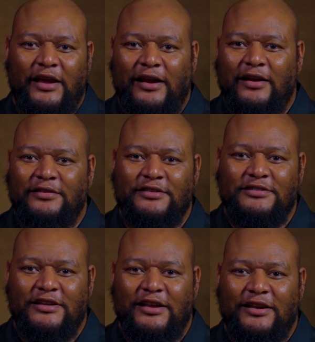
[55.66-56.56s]

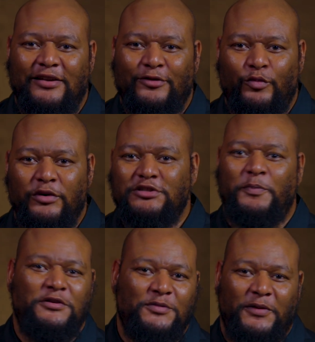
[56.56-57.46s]
characters, and we're
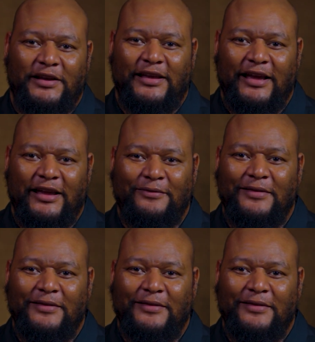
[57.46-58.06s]
supposed to play a game.